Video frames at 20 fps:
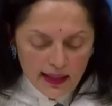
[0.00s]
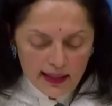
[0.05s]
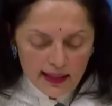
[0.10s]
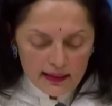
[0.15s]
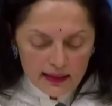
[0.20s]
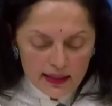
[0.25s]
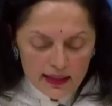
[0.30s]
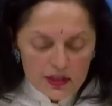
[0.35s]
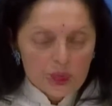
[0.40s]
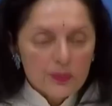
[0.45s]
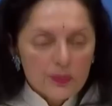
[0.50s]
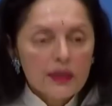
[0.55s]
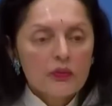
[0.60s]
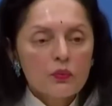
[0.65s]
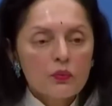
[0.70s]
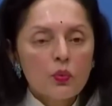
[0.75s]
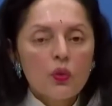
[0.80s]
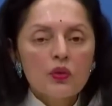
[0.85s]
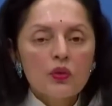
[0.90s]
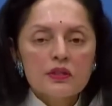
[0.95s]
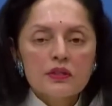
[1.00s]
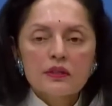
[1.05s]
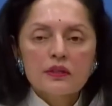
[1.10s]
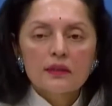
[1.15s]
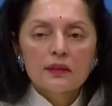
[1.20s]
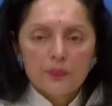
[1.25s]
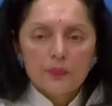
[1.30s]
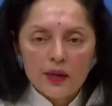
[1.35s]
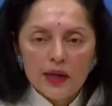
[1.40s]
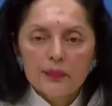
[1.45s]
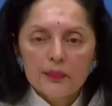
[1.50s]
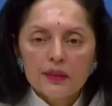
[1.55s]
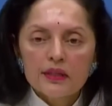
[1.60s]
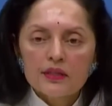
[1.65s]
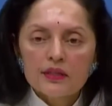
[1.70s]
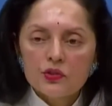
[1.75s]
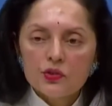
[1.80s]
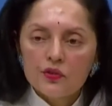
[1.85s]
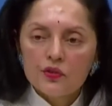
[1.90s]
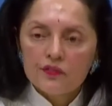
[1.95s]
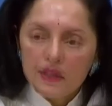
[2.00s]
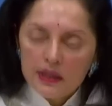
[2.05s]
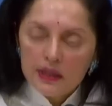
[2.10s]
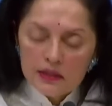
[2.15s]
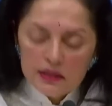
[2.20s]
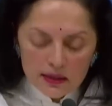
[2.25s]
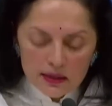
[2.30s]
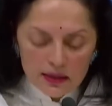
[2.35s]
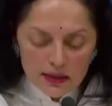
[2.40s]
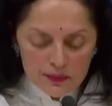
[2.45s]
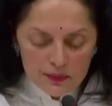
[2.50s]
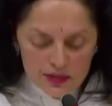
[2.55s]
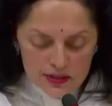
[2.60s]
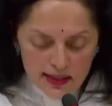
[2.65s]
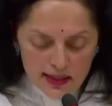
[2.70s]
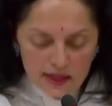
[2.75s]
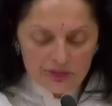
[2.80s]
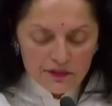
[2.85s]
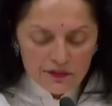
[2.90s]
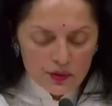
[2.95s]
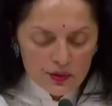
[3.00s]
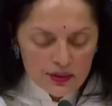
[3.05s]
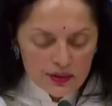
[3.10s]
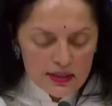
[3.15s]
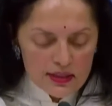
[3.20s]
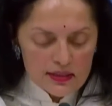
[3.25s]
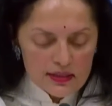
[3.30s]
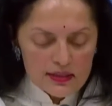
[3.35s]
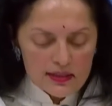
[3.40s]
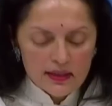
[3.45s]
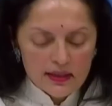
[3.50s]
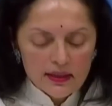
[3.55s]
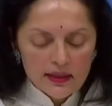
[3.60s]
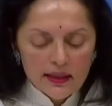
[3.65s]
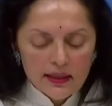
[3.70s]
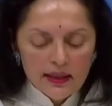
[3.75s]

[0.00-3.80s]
And let me quote the Prime Minister of India himself on this.